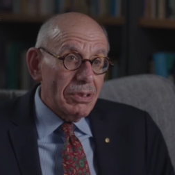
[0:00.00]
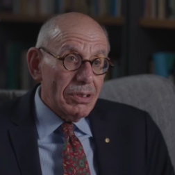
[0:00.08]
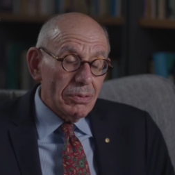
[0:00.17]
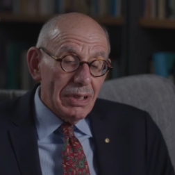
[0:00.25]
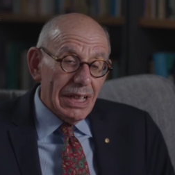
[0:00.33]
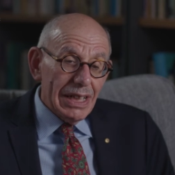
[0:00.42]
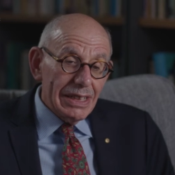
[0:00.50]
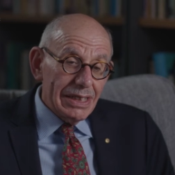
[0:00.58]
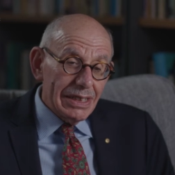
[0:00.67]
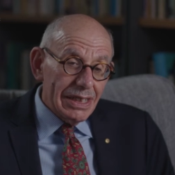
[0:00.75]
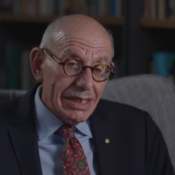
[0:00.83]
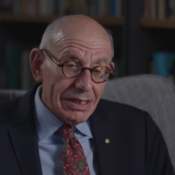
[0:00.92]
worldwide
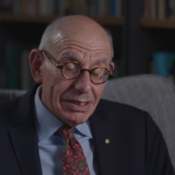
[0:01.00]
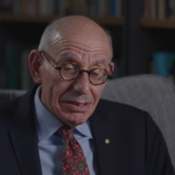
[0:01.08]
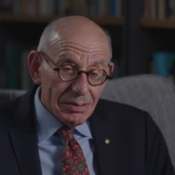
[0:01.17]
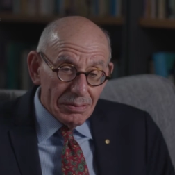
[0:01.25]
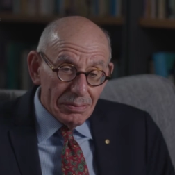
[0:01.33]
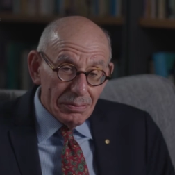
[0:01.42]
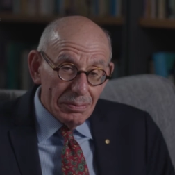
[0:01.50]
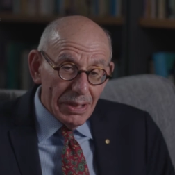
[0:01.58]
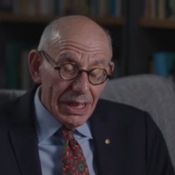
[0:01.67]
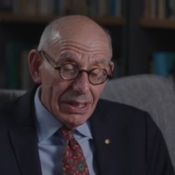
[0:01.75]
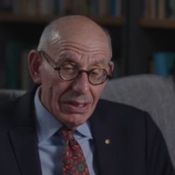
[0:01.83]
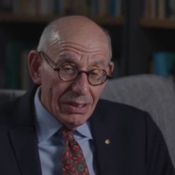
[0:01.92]
and has
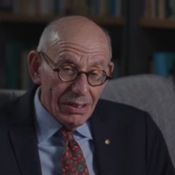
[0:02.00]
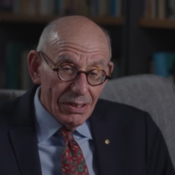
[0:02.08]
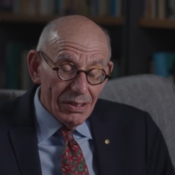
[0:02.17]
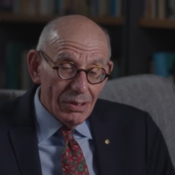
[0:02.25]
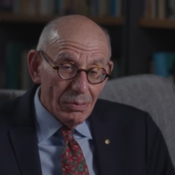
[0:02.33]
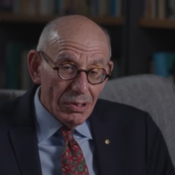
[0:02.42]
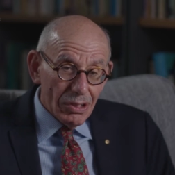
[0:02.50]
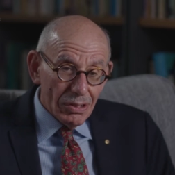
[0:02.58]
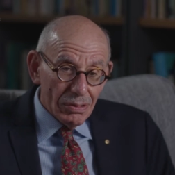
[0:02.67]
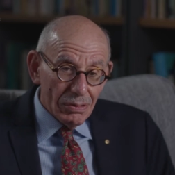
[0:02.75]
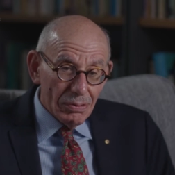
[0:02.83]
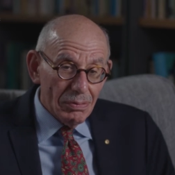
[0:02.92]
made the
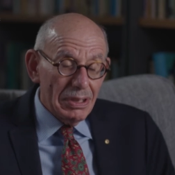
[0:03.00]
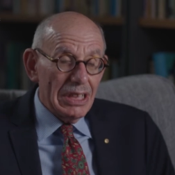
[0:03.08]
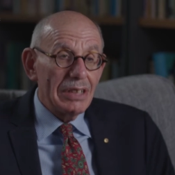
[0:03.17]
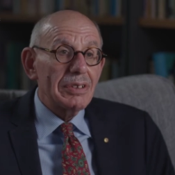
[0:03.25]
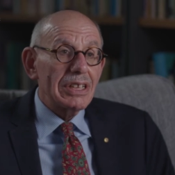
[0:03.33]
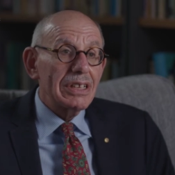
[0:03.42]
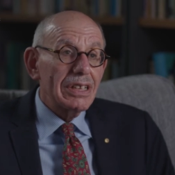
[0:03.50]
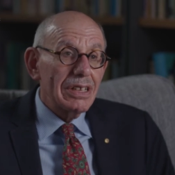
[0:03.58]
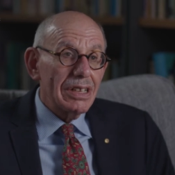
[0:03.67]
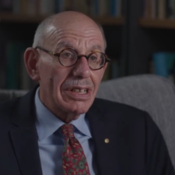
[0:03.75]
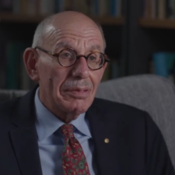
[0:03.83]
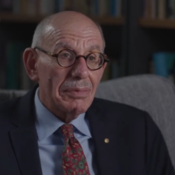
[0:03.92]
world we live in
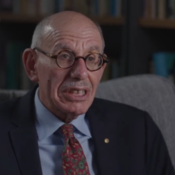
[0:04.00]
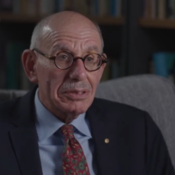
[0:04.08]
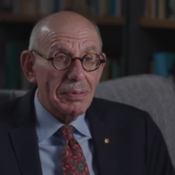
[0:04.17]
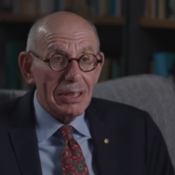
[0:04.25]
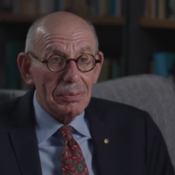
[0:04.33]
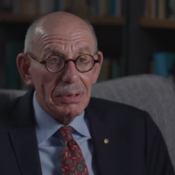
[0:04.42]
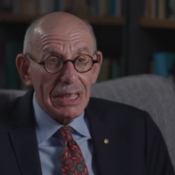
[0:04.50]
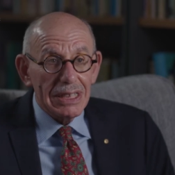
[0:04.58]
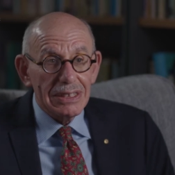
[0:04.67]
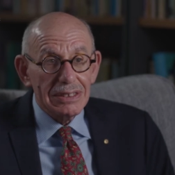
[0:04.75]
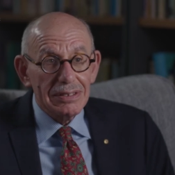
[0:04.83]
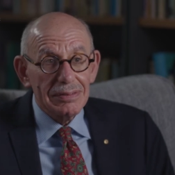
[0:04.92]
a much better place.